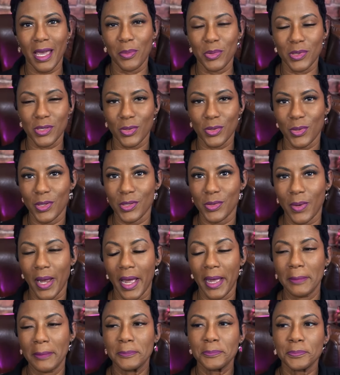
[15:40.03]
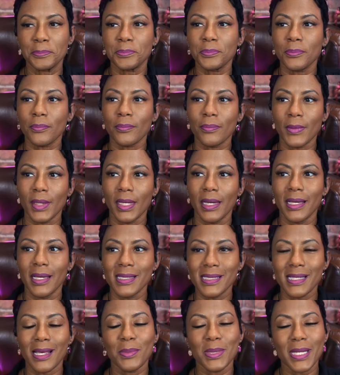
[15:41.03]
of stores, right?
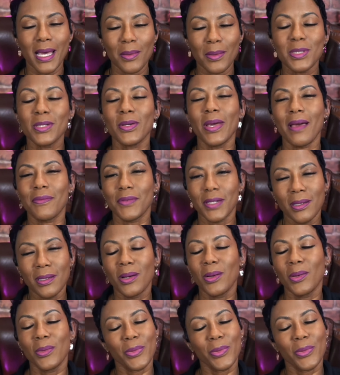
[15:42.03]
Sometimes you have to go